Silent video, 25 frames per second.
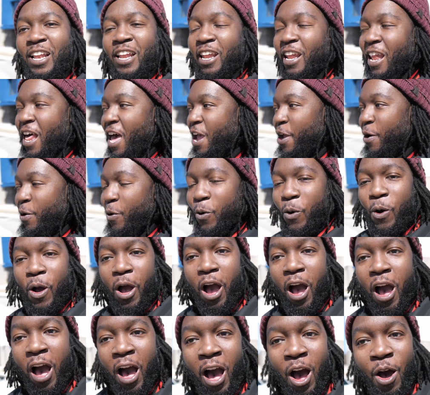Like,
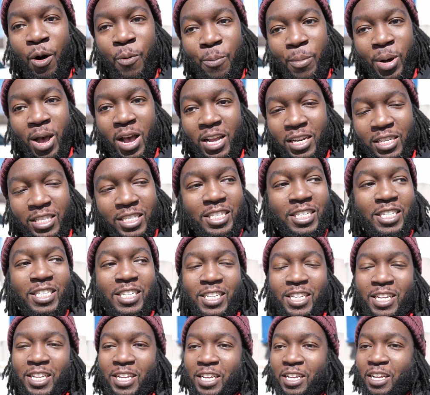how much?
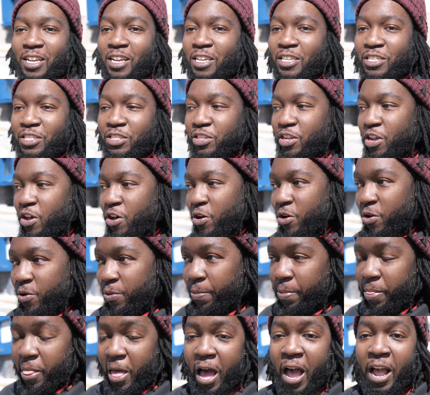So
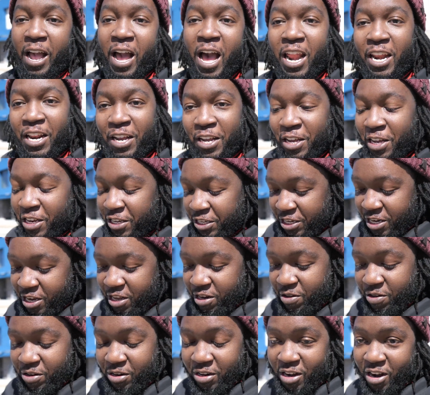I got a good deal
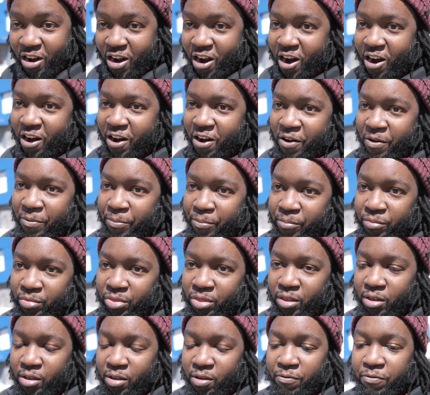on the car
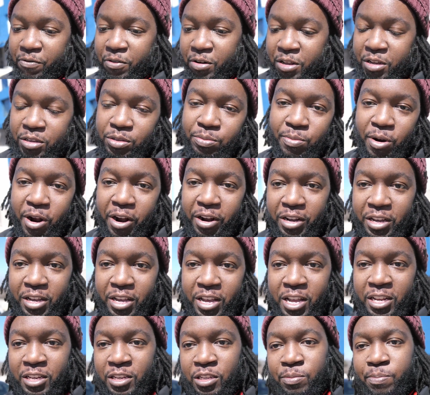for this market
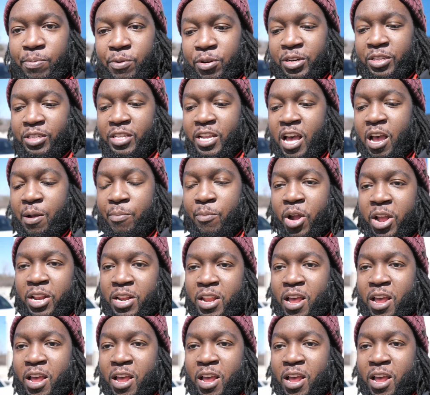and this point in time right